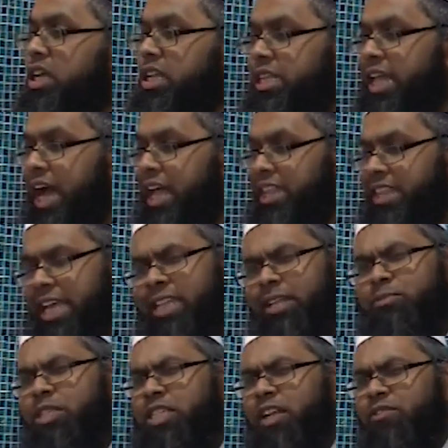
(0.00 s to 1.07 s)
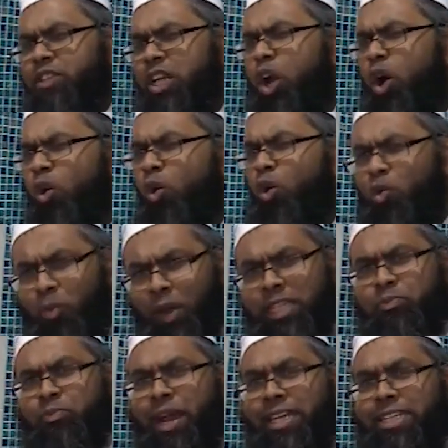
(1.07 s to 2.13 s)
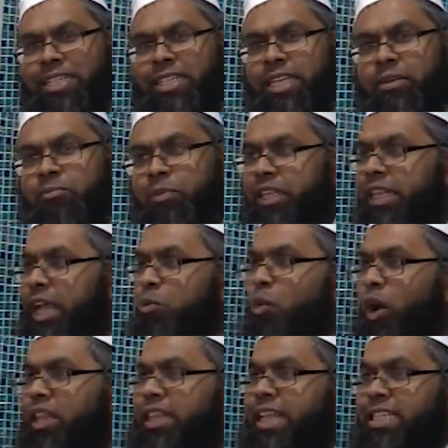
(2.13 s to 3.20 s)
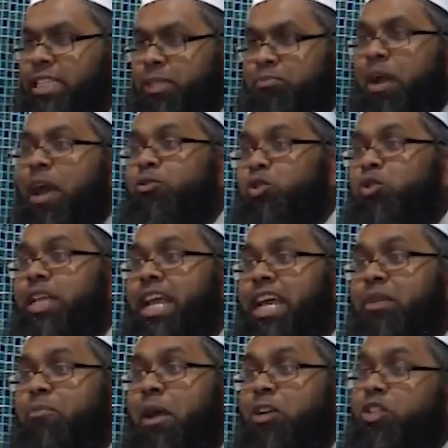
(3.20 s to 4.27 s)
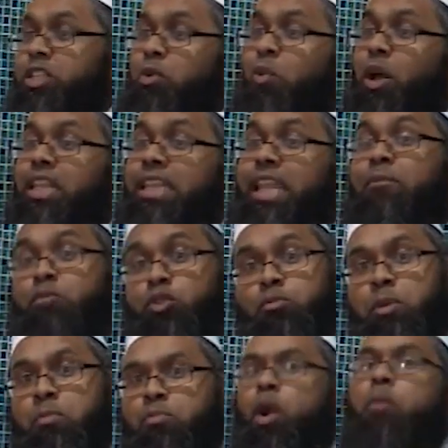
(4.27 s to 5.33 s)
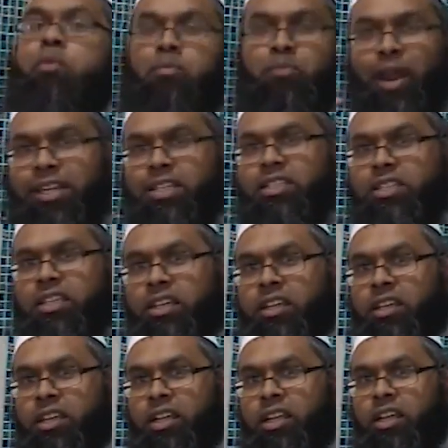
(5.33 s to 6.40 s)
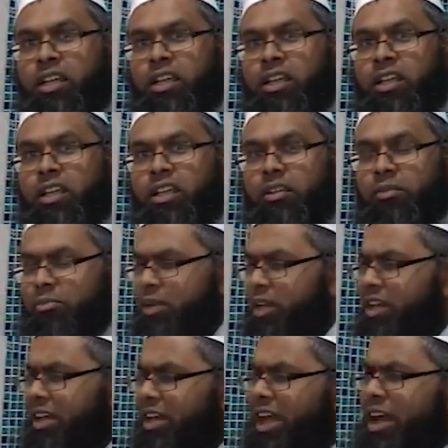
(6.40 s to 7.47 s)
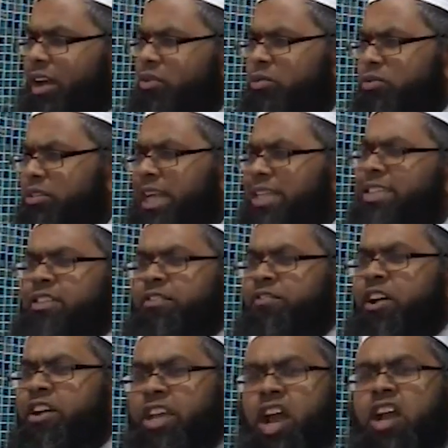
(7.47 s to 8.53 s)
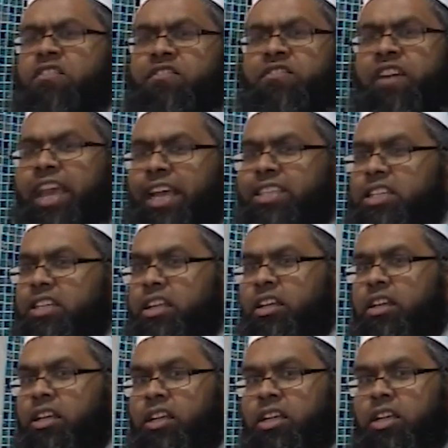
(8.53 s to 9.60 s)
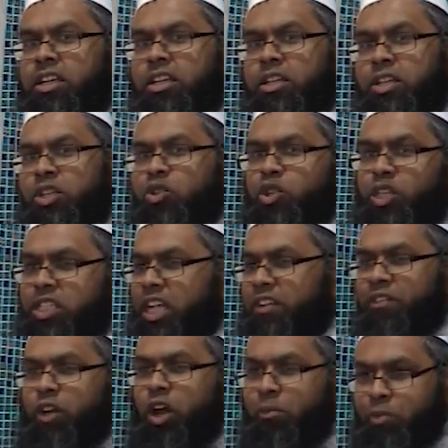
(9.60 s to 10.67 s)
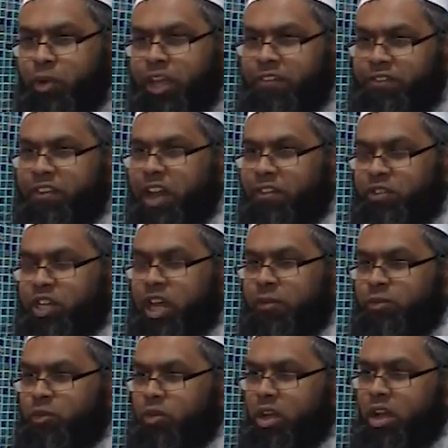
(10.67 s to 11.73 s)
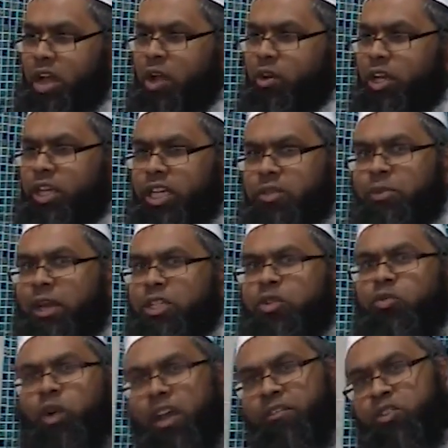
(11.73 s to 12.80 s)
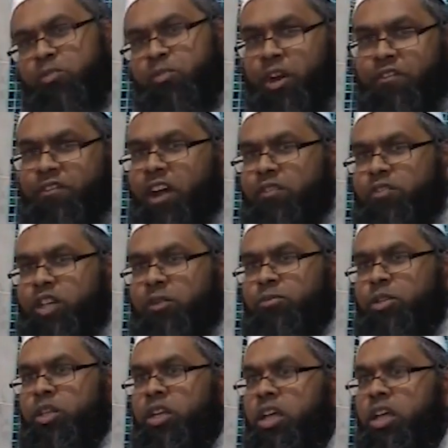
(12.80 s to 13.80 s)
that they themselves are not always practicing, but they want their spouse who they're getting married to, they want them to be proper practicing. But that's very unfair, isn't it? You yourself are not praying 5 times. How can you expect your wife to pray 5 times?